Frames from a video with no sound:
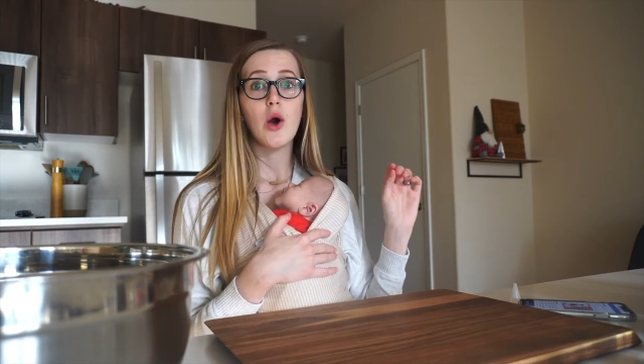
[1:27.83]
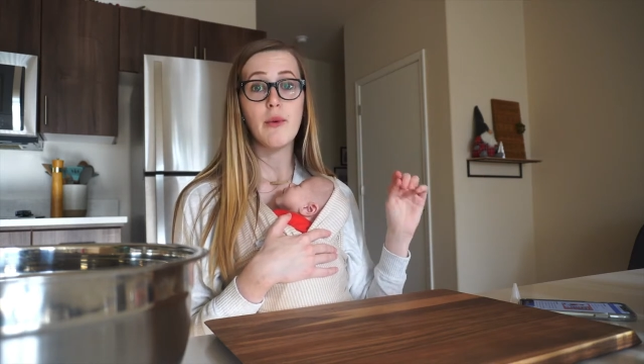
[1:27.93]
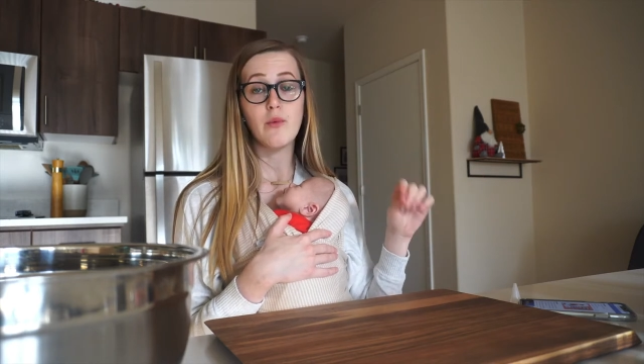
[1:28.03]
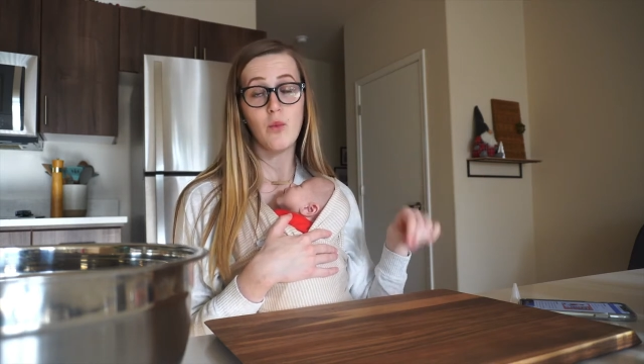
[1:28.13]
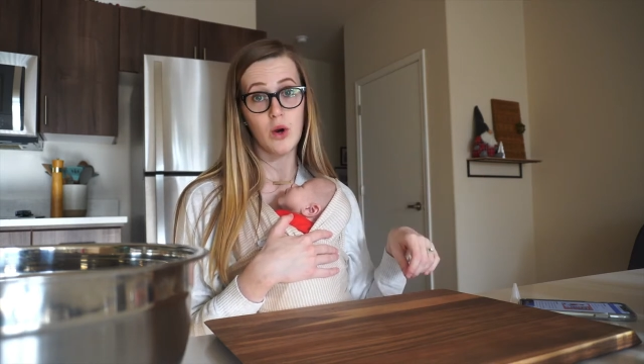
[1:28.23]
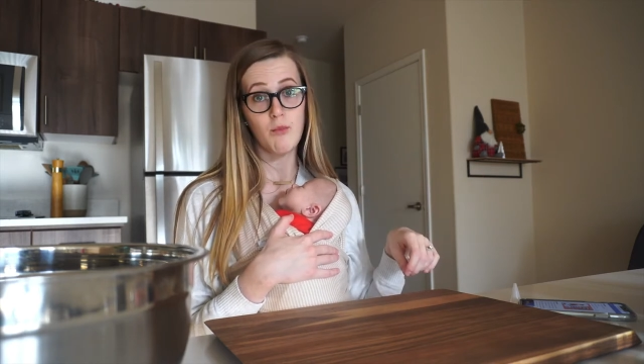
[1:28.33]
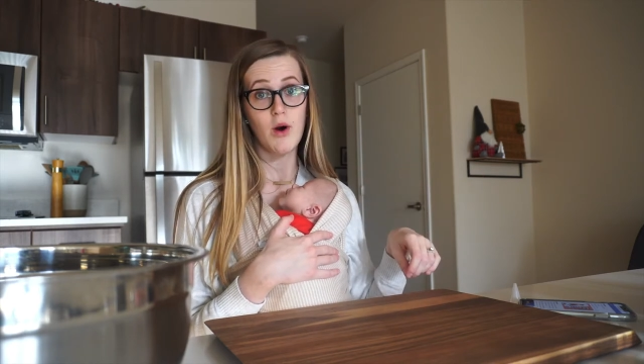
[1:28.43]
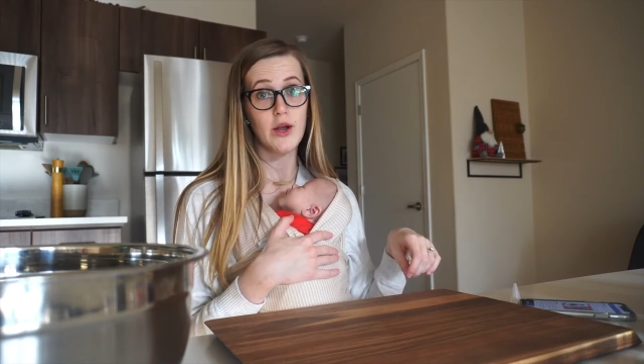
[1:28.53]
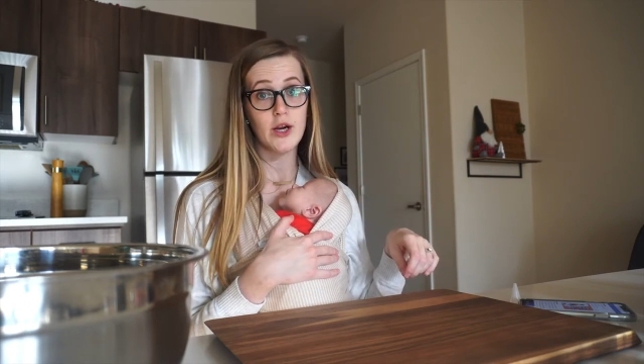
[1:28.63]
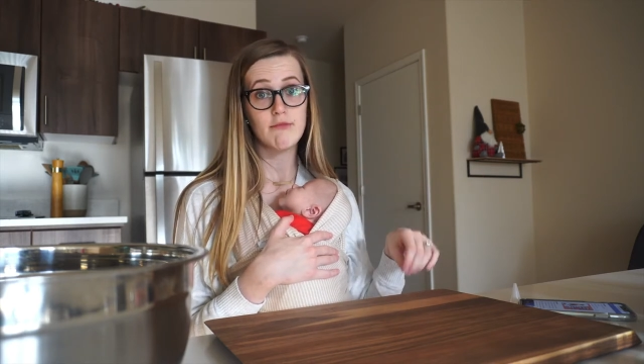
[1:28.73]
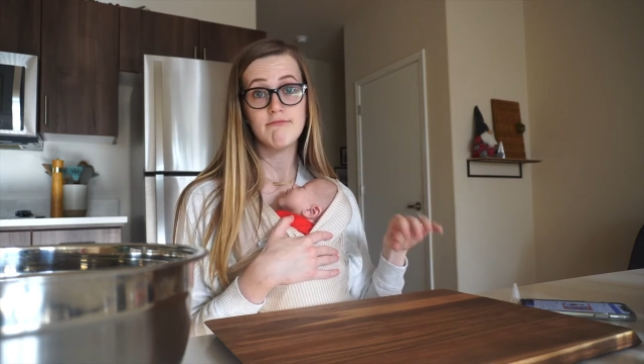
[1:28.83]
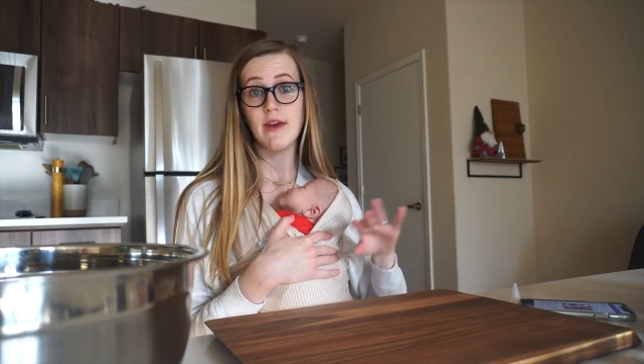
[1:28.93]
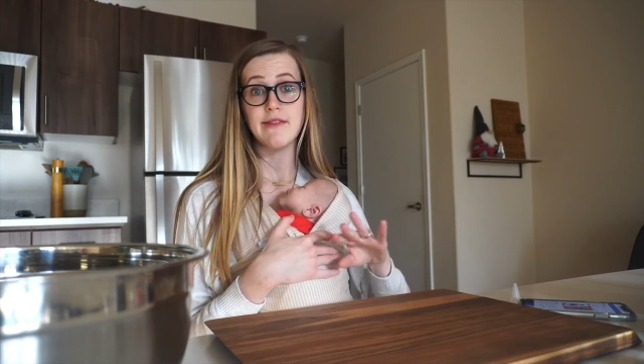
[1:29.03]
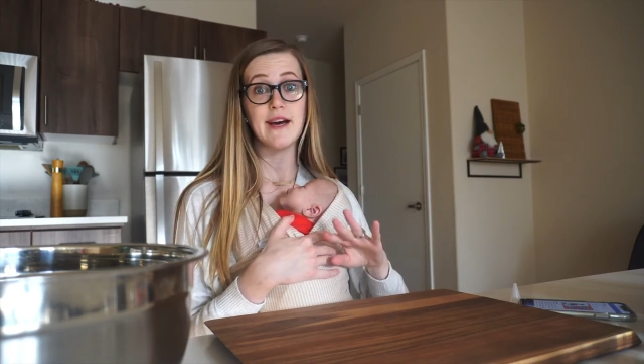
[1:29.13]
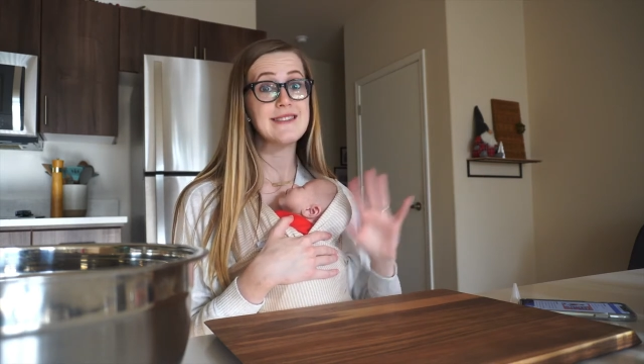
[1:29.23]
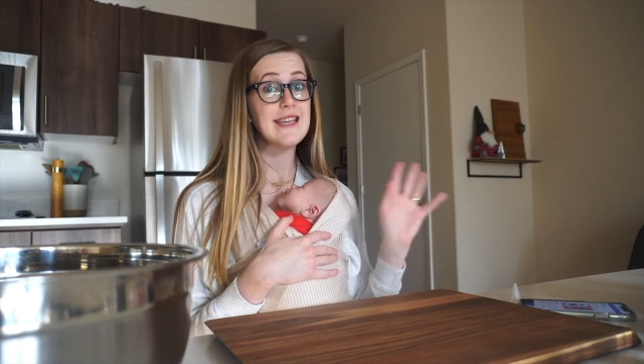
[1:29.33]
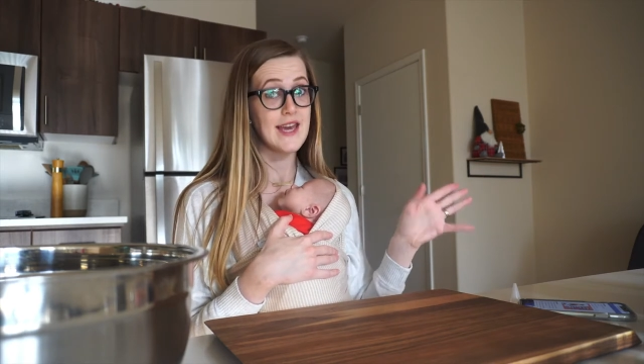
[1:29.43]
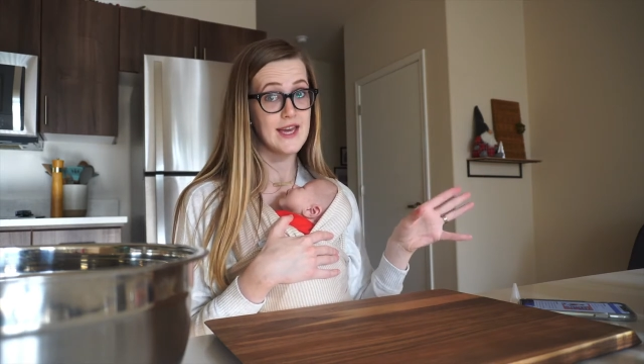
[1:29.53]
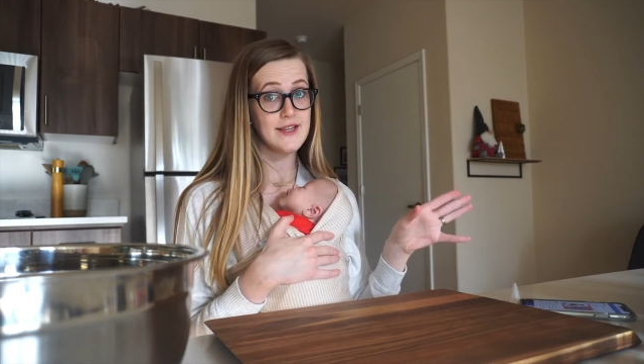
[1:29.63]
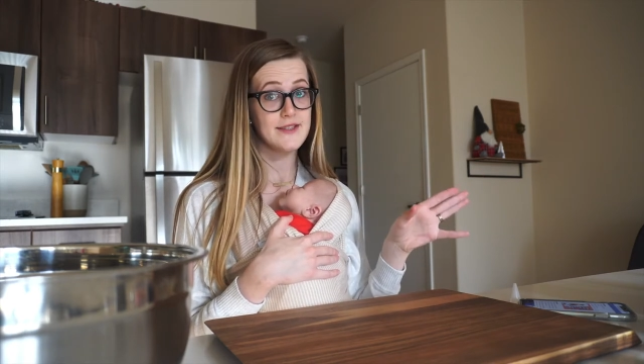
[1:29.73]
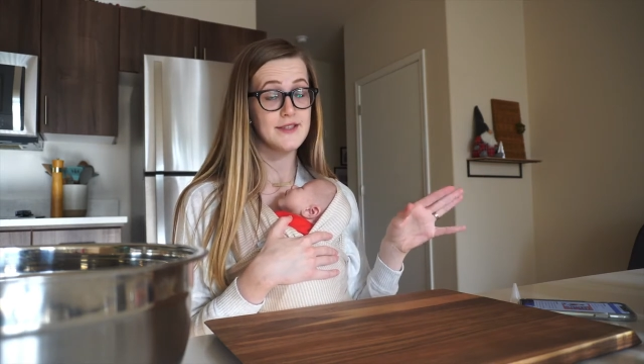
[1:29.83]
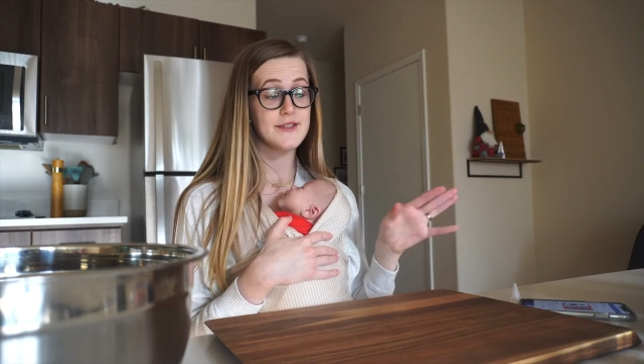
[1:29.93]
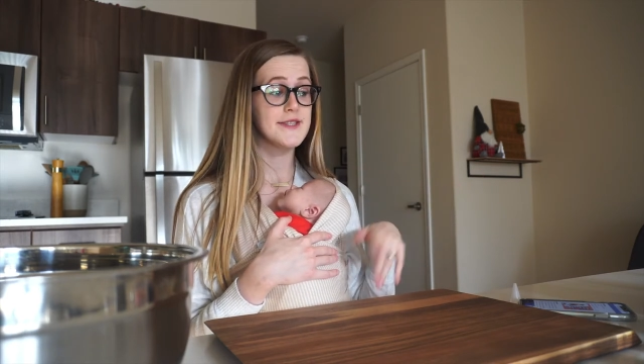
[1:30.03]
and warm water, and that's it.